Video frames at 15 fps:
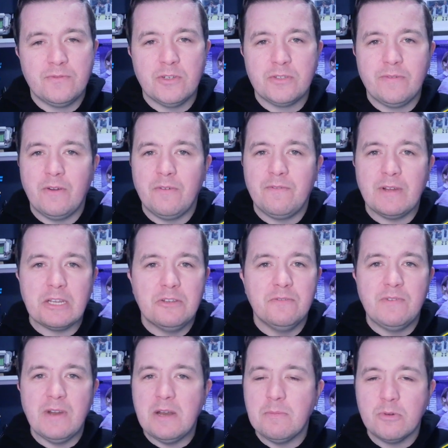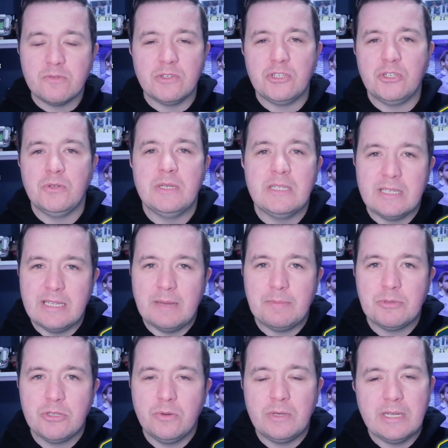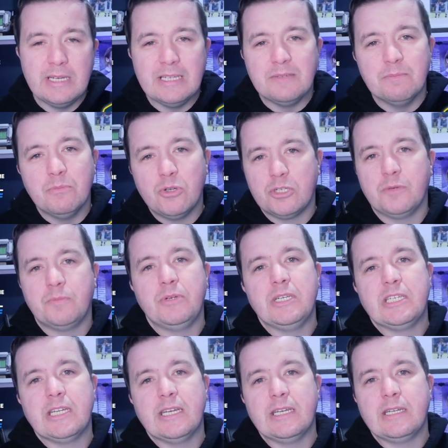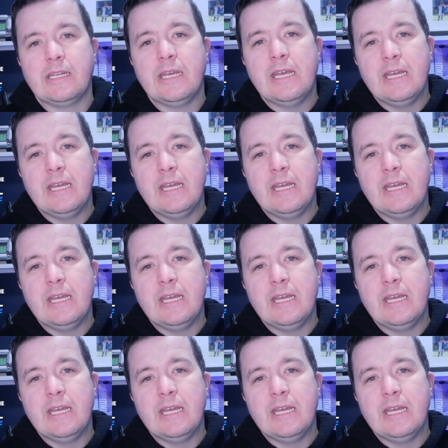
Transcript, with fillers: of all, thank you very much for tuning into the episode, it is much appreciated.